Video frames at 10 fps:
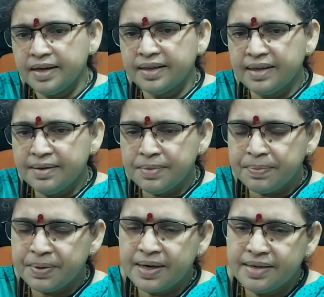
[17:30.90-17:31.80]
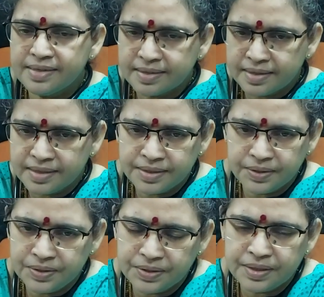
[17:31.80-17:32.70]
glimepiride
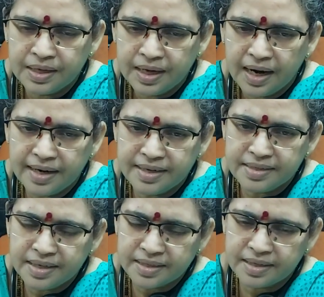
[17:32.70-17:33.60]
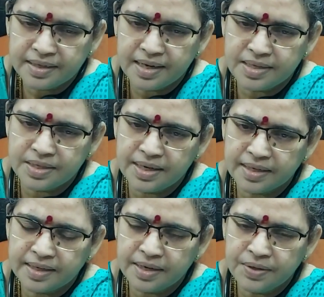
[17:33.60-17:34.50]
discontinued, and injection Ryzodeg
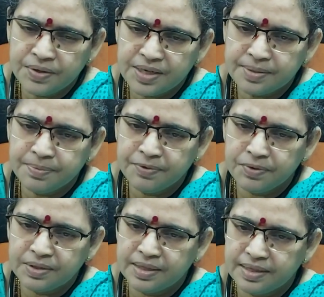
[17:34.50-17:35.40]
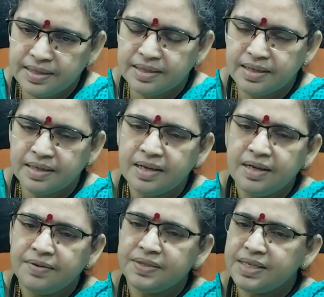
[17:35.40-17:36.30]
10 units before the dinner,
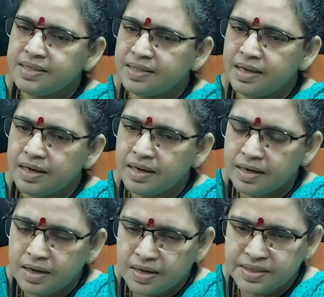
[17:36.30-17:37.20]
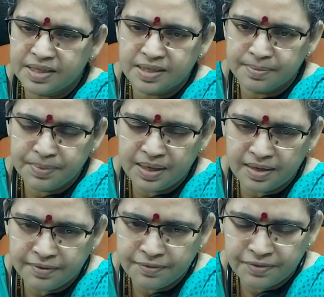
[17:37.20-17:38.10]
which is the largest
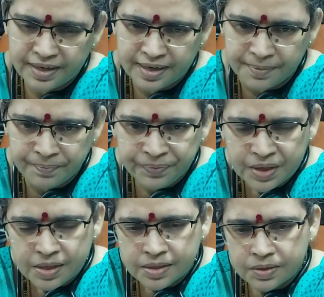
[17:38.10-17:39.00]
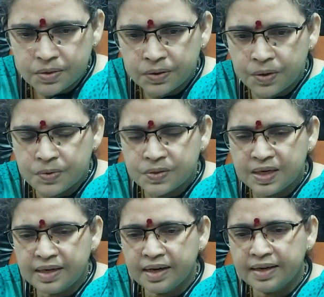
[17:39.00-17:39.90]
meal for him. So
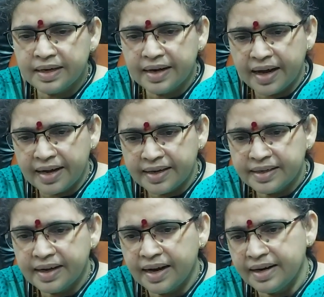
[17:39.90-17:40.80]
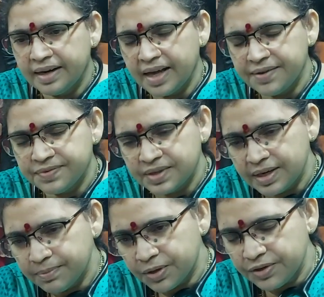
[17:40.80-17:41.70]
counseled on diet and lifestyle
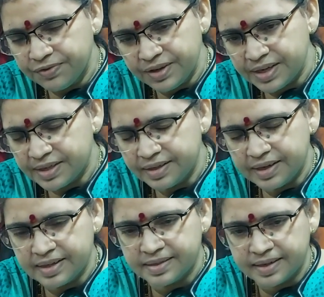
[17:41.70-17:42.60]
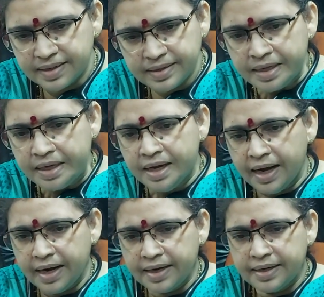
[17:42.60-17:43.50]
modification has done,
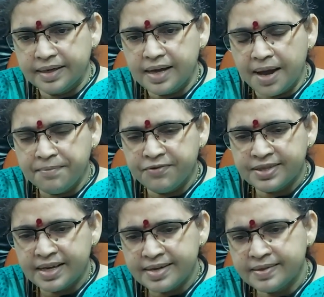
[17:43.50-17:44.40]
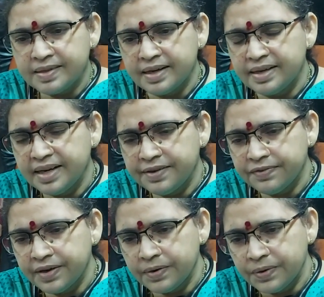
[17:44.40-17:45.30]
and emphasized the need
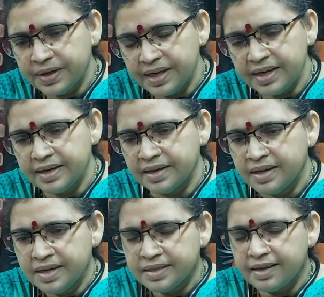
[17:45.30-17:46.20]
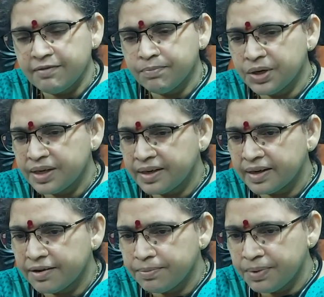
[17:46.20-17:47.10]
for routine
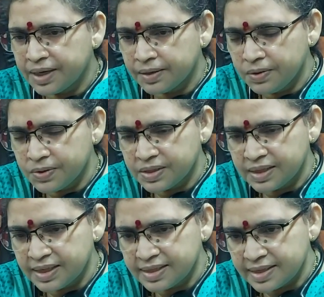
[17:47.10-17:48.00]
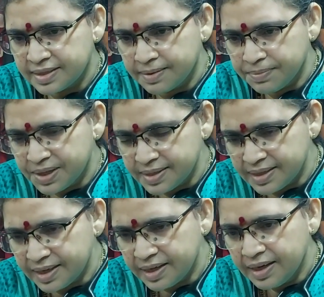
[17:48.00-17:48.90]
self-monitoring of blood glucose, that is
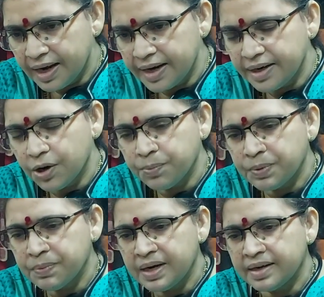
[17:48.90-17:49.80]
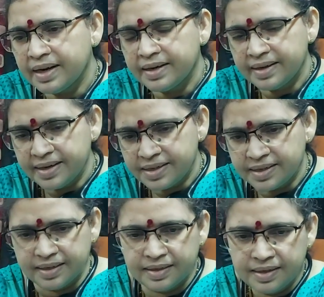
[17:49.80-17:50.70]
SMBG, and optimal
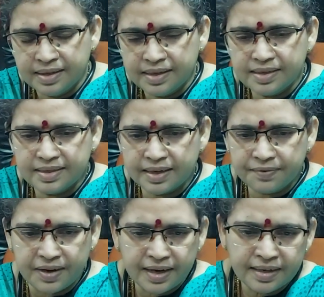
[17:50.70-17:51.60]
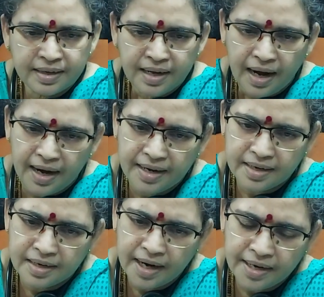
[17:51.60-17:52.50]
titration is required, and
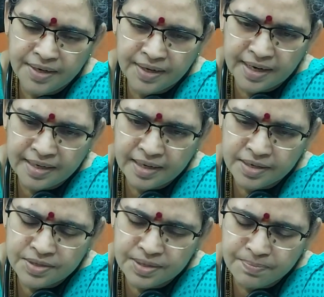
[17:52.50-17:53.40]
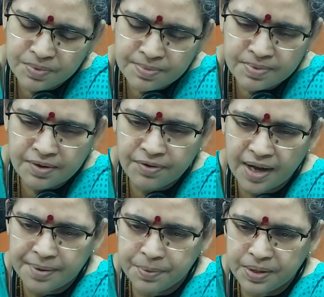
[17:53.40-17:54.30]
educated on symptoms of
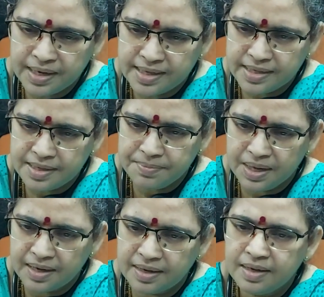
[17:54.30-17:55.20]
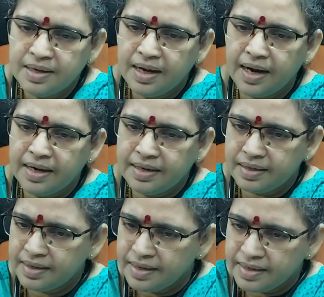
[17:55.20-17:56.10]
hypoglycemia
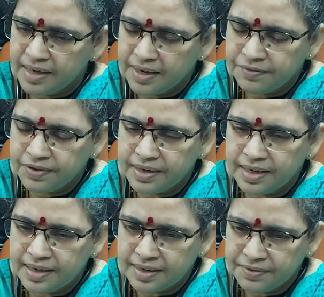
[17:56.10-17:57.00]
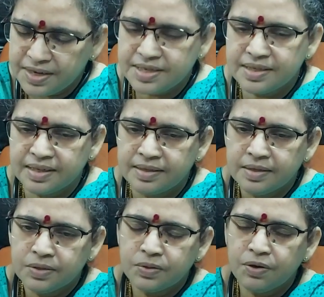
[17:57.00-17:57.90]
and need for intervention.
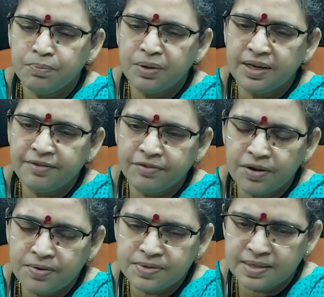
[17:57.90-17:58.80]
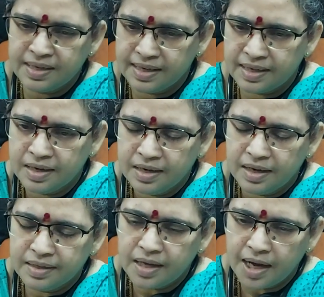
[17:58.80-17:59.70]
So a brief counseling
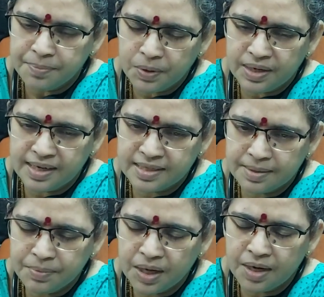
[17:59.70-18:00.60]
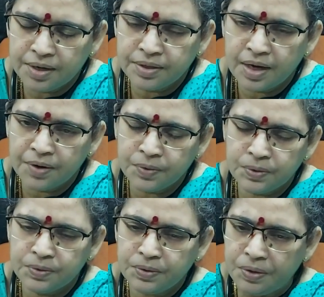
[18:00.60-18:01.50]
on the hypoglycemia and how
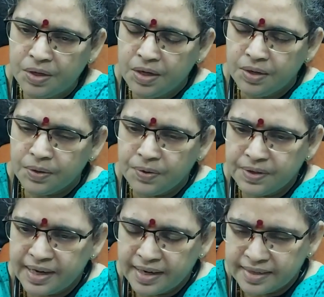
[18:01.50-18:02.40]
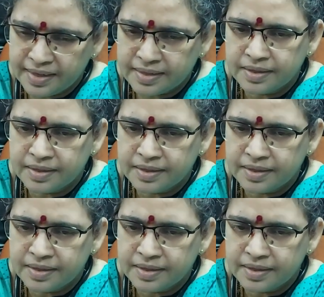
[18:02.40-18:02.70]
to contract it